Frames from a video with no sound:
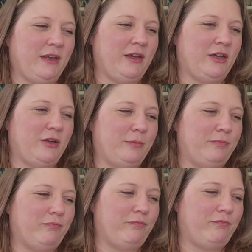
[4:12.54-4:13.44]

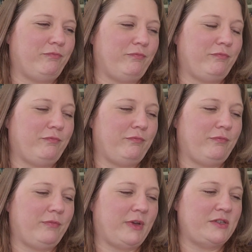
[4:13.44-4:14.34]

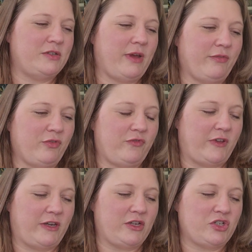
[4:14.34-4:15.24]
I do have a
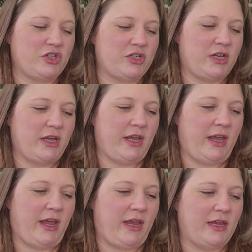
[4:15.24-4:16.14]
finish.
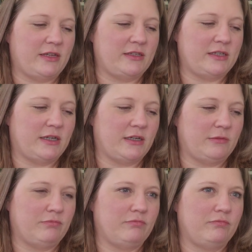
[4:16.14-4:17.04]
And
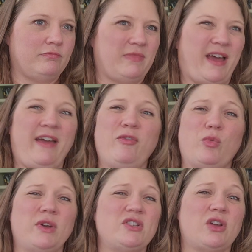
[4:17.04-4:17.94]
I haven't
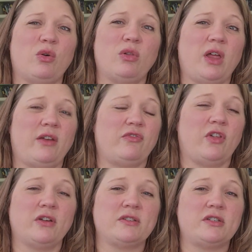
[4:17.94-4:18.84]
watched a whole lot of
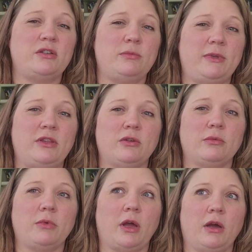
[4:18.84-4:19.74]
Flosstube
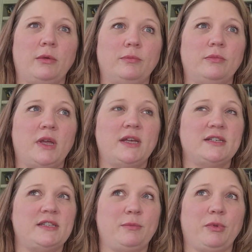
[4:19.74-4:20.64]
either,
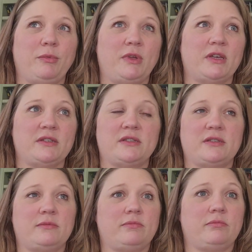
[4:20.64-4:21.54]
simply
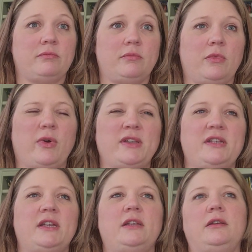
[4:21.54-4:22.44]
because, well, I
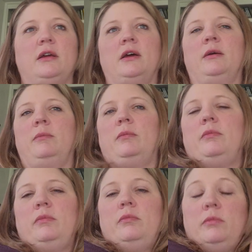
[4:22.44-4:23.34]
did
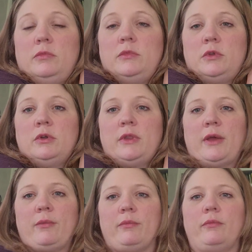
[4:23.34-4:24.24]
during
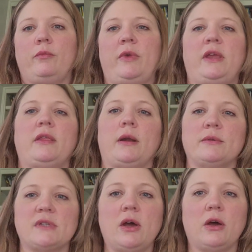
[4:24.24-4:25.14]
that week that I
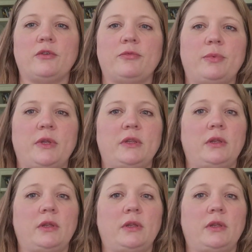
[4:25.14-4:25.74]
was off, but